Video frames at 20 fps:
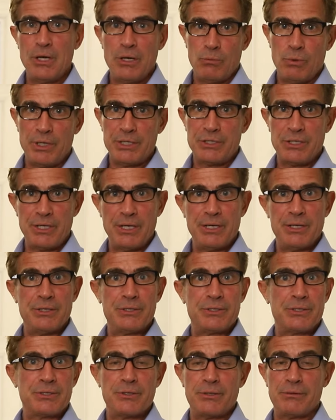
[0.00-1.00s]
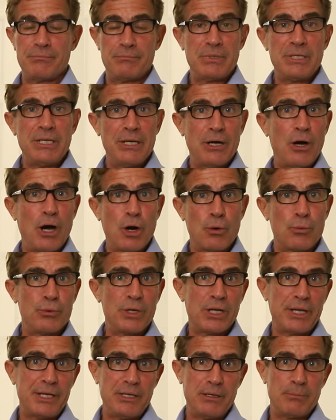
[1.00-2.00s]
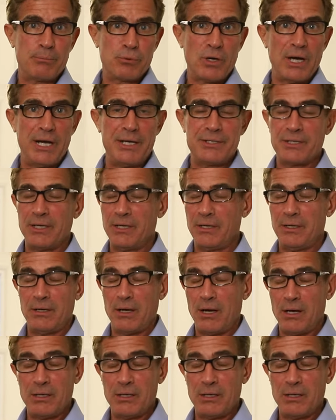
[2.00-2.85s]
which is, you know, a really good price and an